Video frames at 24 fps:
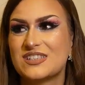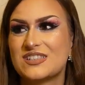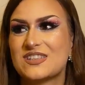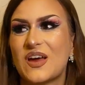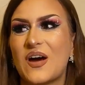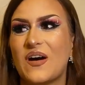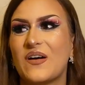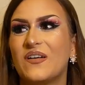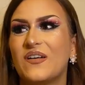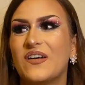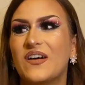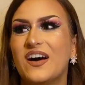
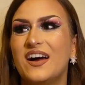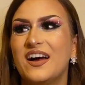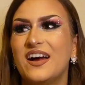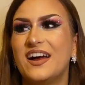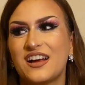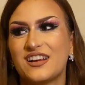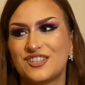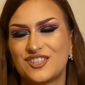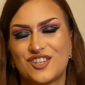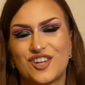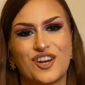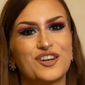So
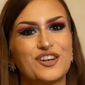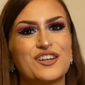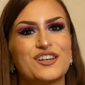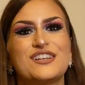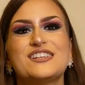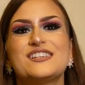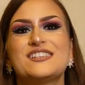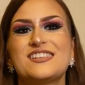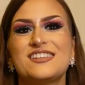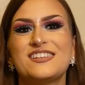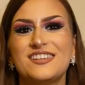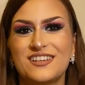I started
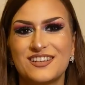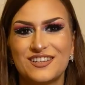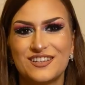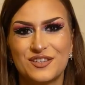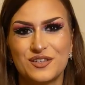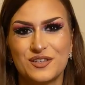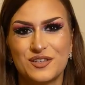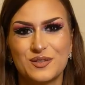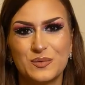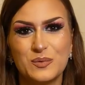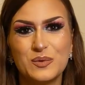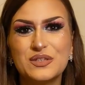listening
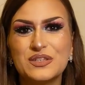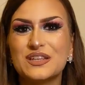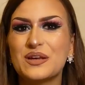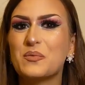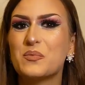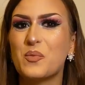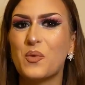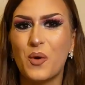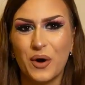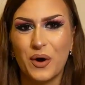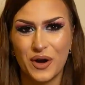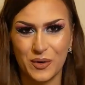to his
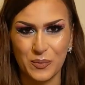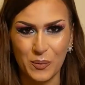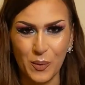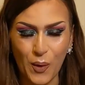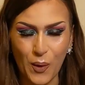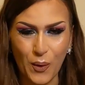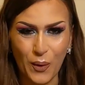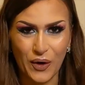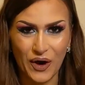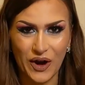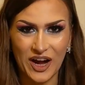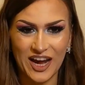music more and
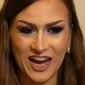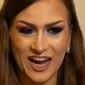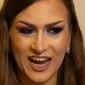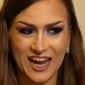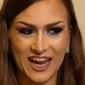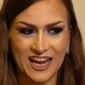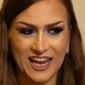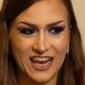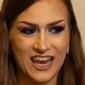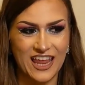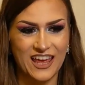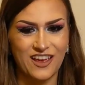more,
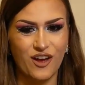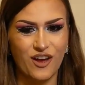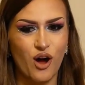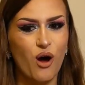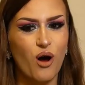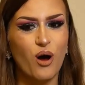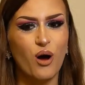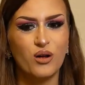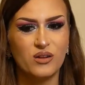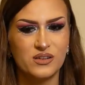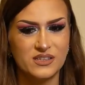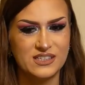like
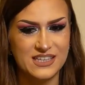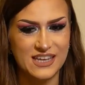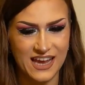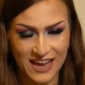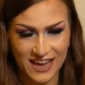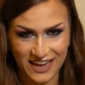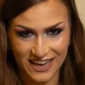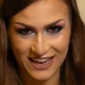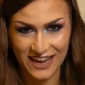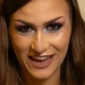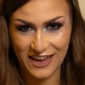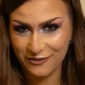all
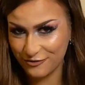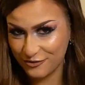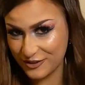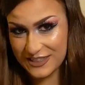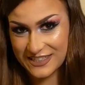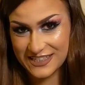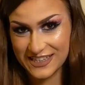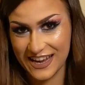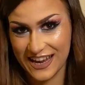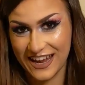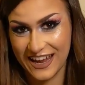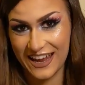day, every
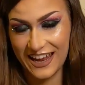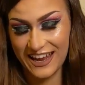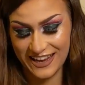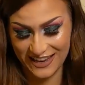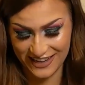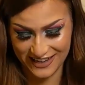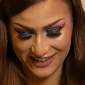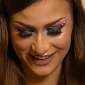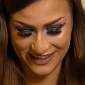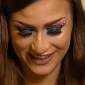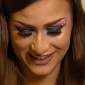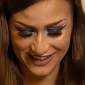day.